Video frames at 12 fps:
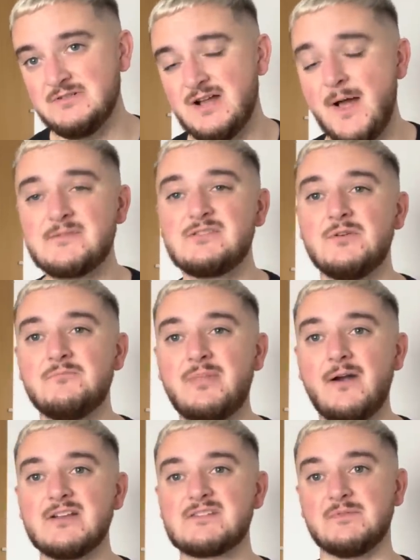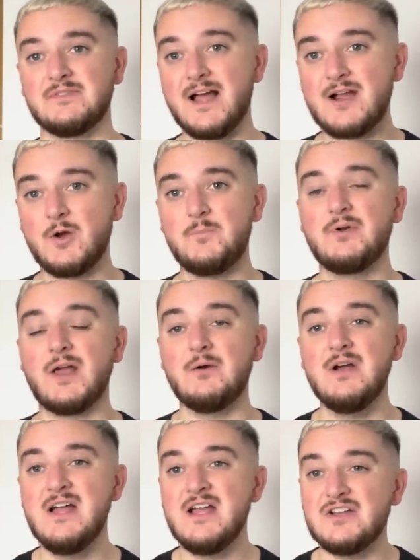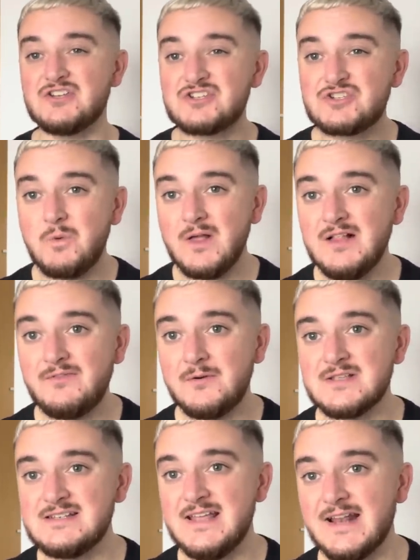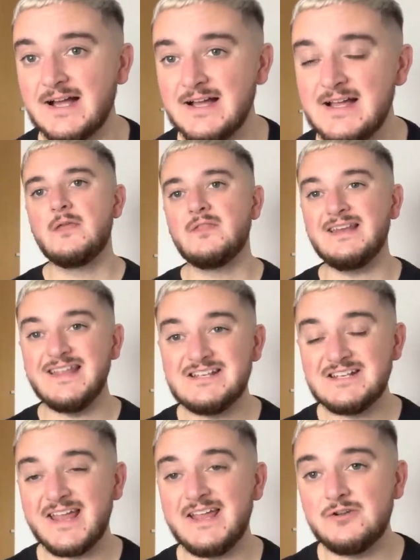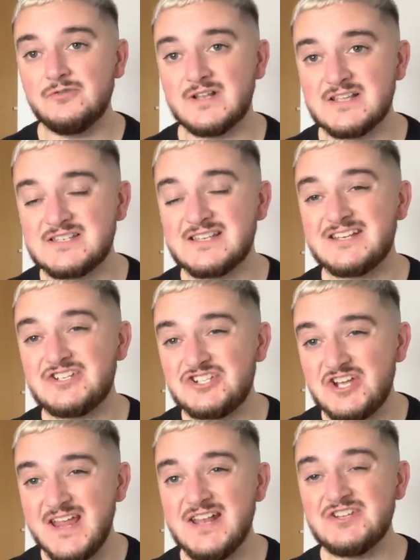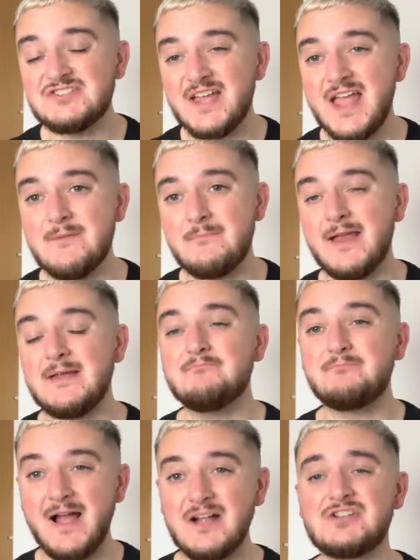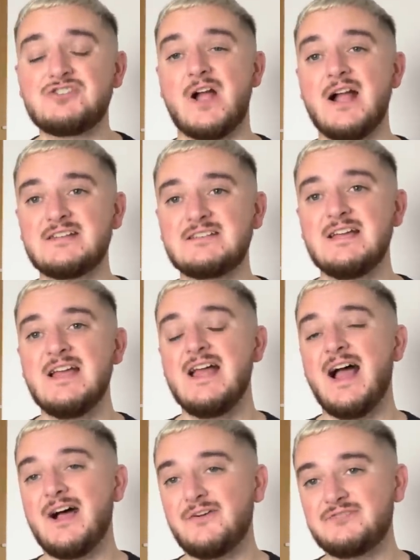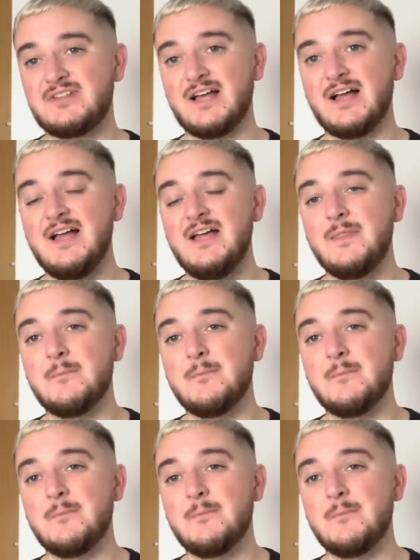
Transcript: Absolute embarrassment. That got put out, and just 12 hours later, the Leeds United owners changed their mind, backtracked, after the